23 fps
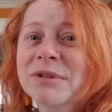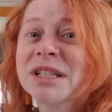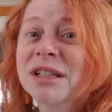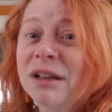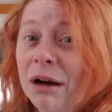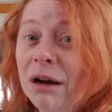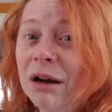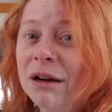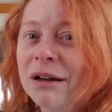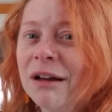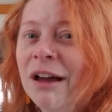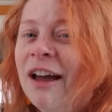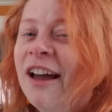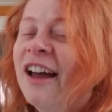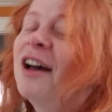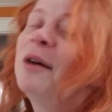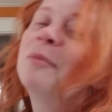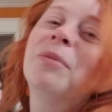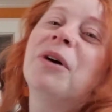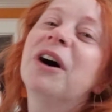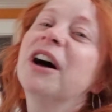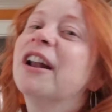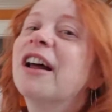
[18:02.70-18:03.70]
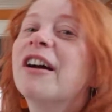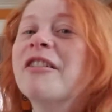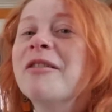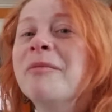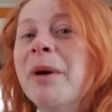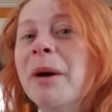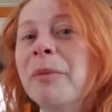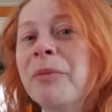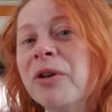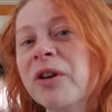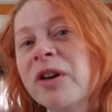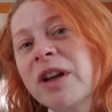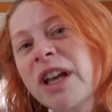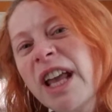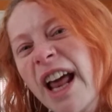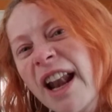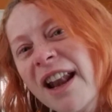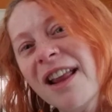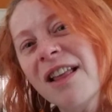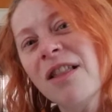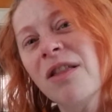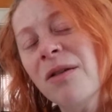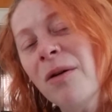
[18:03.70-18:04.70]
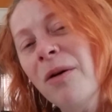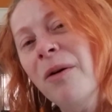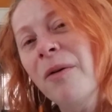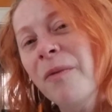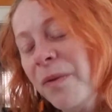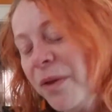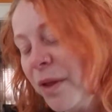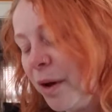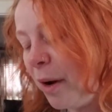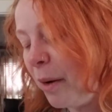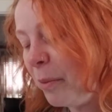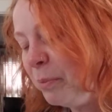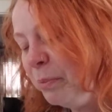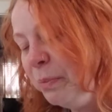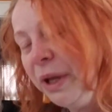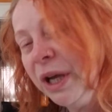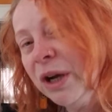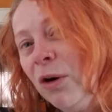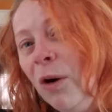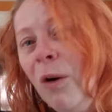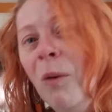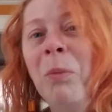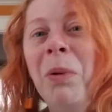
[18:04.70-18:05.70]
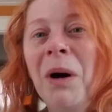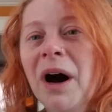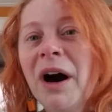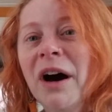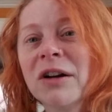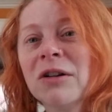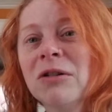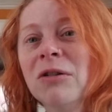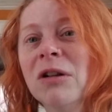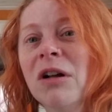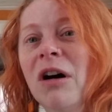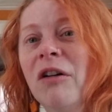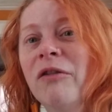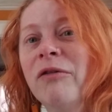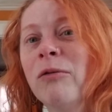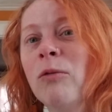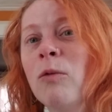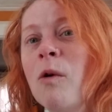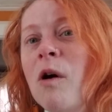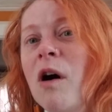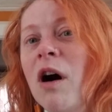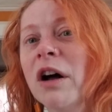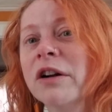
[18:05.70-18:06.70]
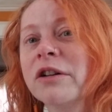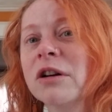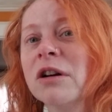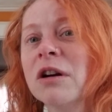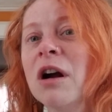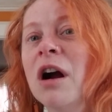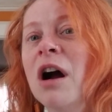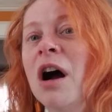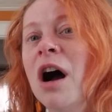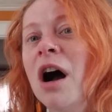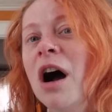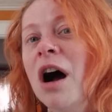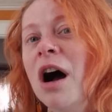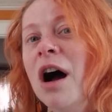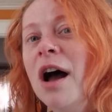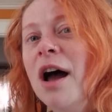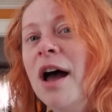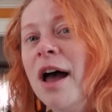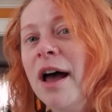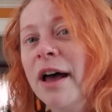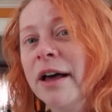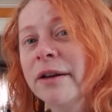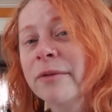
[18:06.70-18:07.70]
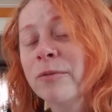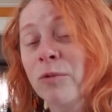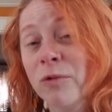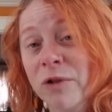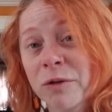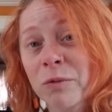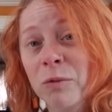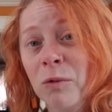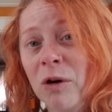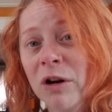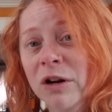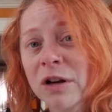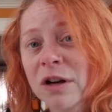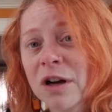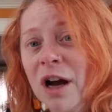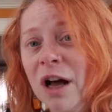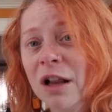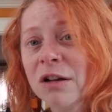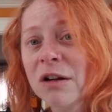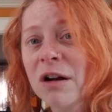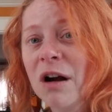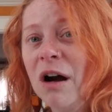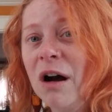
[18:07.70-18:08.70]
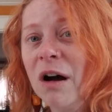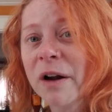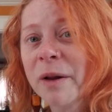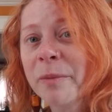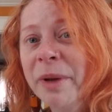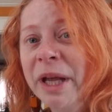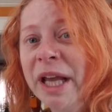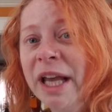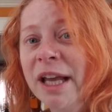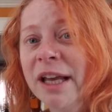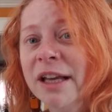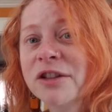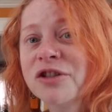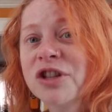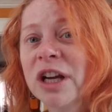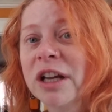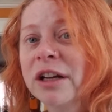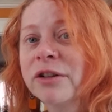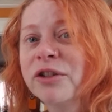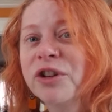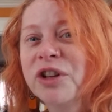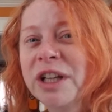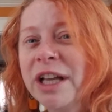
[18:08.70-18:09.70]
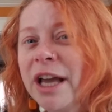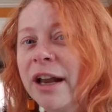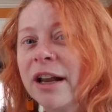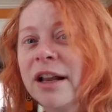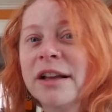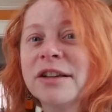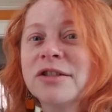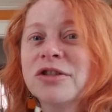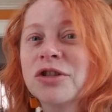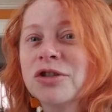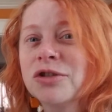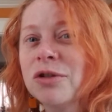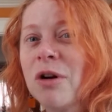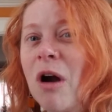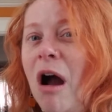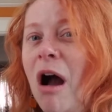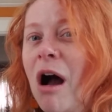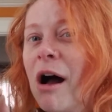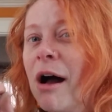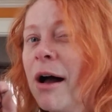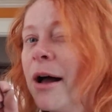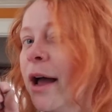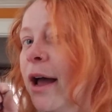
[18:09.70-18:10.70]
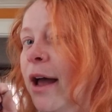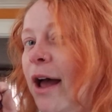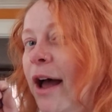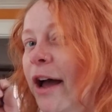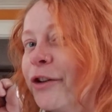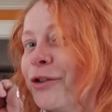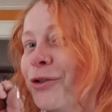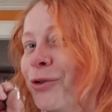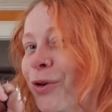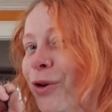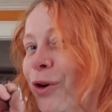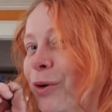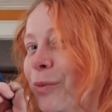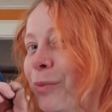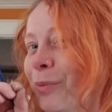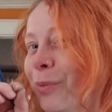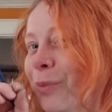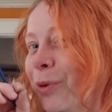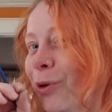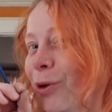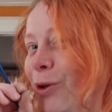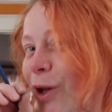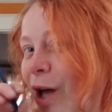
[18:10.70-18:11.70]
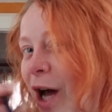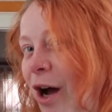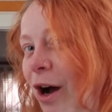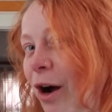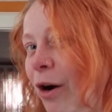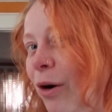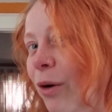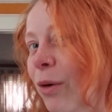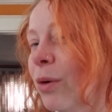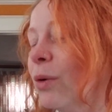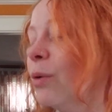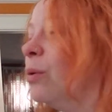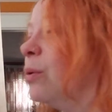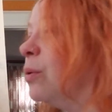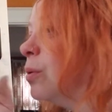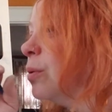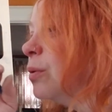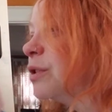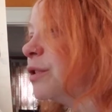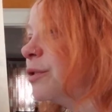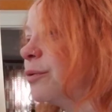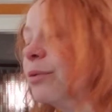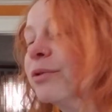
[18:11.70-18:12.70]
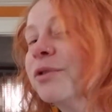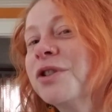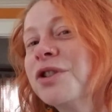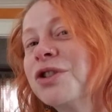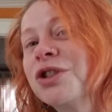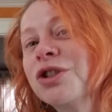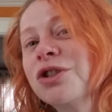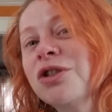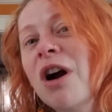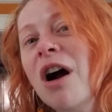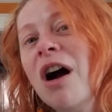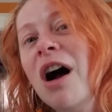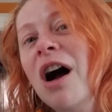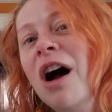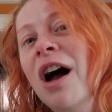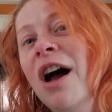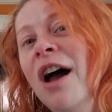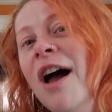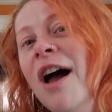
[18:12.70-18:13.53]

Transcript: young. But I remember getting a big old puddle of water and with watercolor on a page, and you'd get a straw and you could blow through the straw